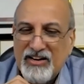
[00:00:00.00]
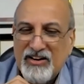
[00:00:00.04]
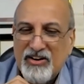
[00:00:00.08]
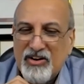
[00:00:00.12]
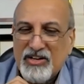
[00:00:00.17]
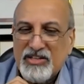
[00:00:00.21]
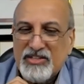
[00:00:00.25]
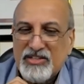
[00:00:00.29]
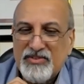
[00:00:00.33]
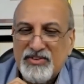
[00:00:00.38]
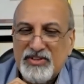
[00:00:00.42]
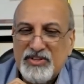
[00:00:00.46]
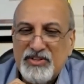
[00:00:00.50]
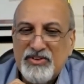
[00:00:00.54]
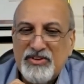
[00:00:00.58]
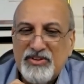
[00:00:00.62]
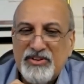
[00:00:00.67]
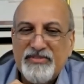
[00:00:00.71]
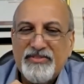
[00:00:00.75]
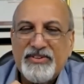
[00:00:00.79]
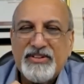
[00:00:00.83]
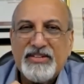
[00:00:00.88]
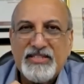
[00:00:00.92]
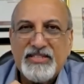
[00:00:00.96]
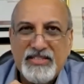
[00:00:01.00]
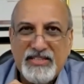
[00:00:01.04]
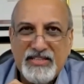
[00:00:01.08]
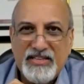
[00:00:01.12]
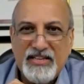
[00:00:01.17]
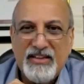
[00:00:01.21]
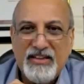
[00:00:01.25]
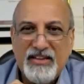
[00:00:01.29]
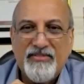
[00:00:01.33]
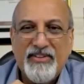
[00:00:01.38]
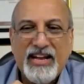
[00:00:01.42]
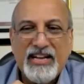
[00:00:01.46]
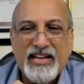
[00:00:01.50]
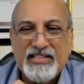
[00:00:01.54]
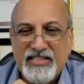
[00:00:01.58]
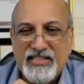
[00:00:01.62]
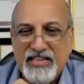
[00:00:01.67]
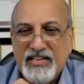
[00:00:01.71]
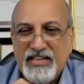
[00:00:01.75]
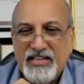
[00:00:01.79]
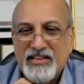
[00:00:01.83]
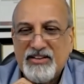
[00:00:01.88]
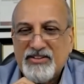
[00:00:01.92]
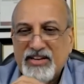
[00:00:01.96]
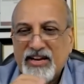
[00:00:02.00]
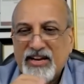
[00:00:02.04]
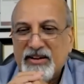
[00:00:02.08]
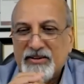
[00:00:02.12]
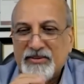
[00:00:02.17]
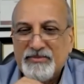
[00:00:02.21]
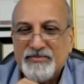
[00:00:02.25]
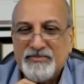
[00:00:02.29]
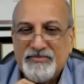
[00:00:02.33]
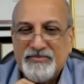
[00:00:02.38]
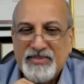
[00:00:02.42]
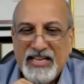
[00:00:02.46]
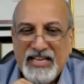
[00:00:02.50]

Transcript: Oxford University vaccine trial.